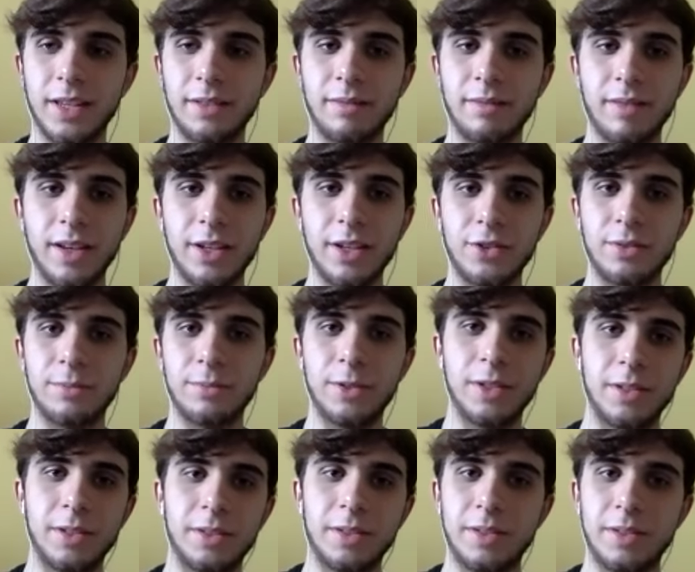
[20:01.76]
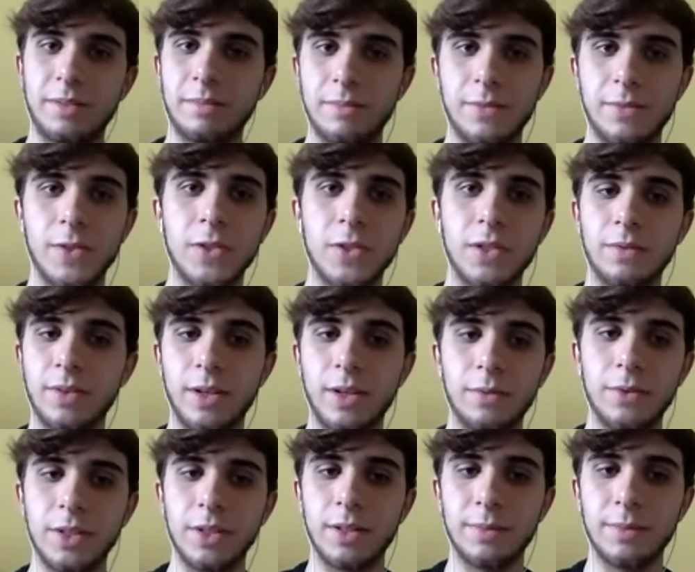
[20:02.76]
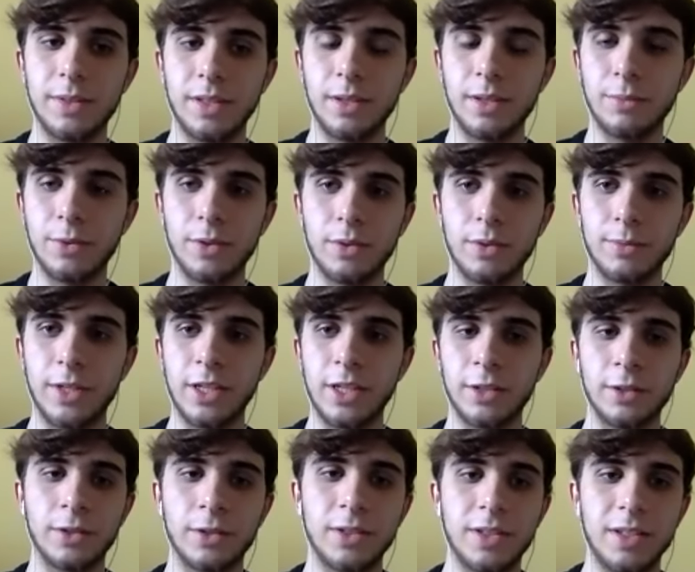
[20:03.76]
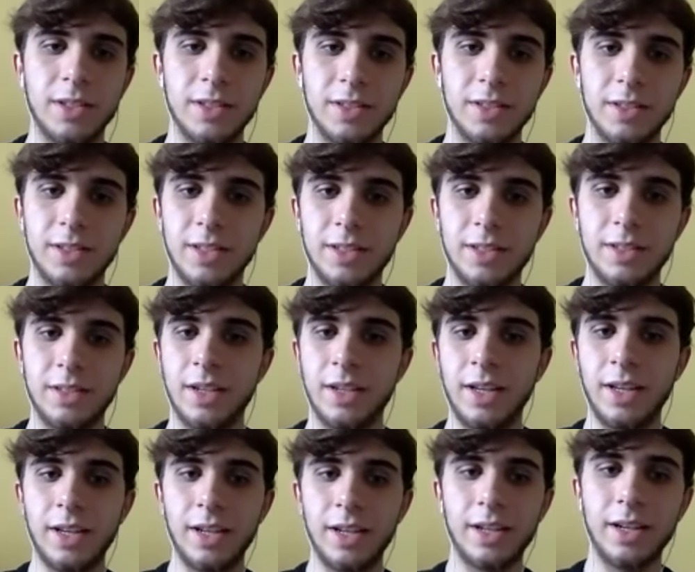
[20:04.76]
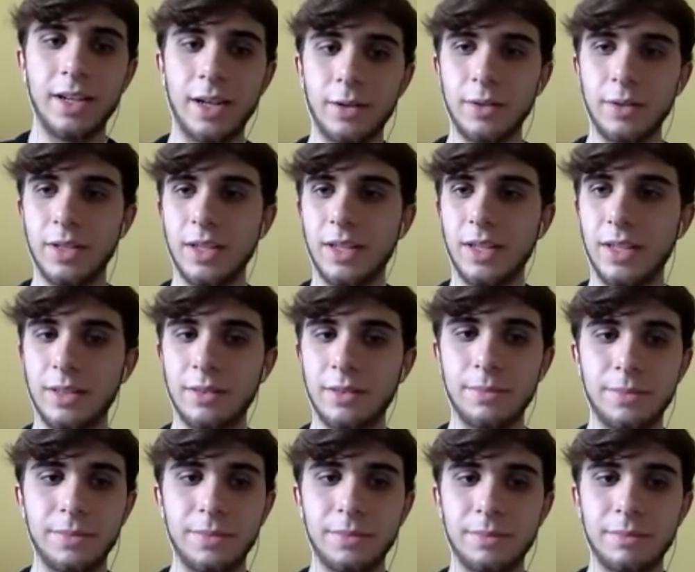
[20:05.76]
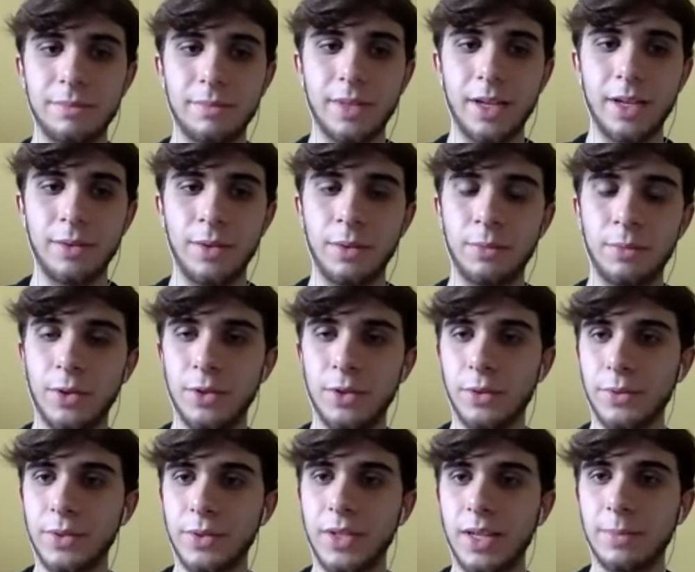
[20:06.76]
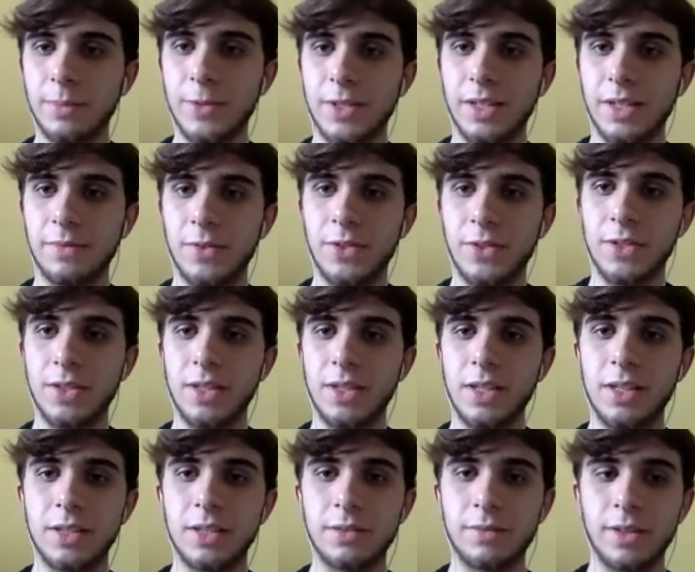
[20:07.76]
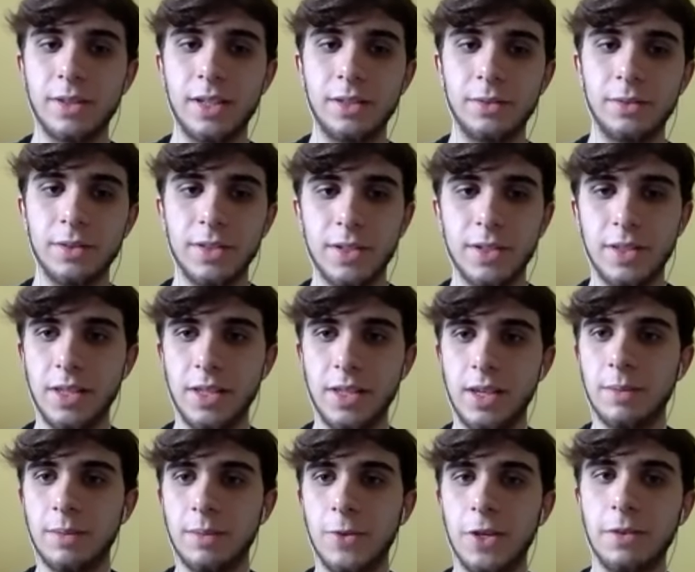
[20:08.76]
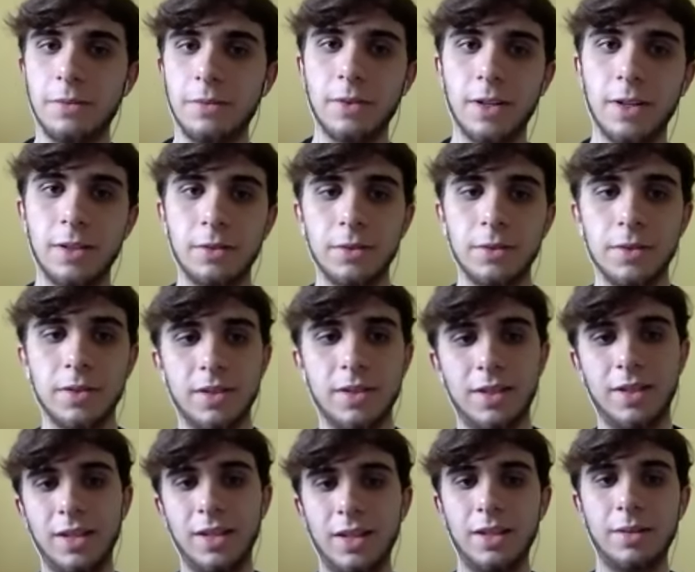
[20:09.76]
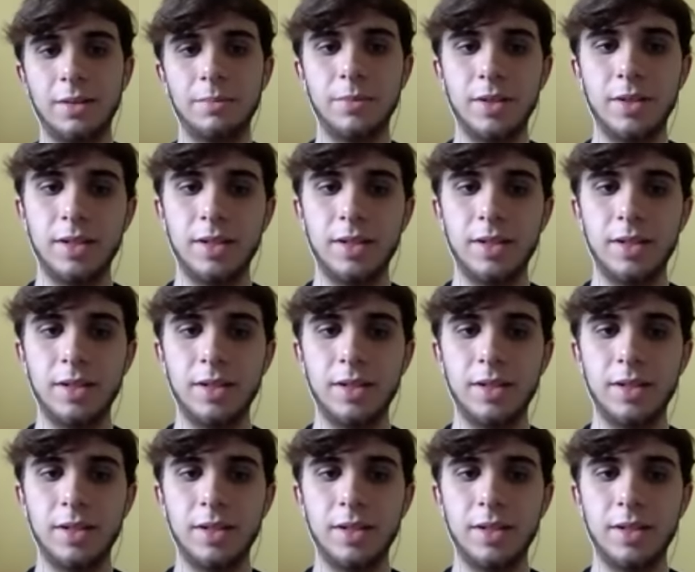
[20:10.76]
fashion because just of how dominant they were in the regular season and how they how they won those game sevens in the East Finals and the NBA Finals. But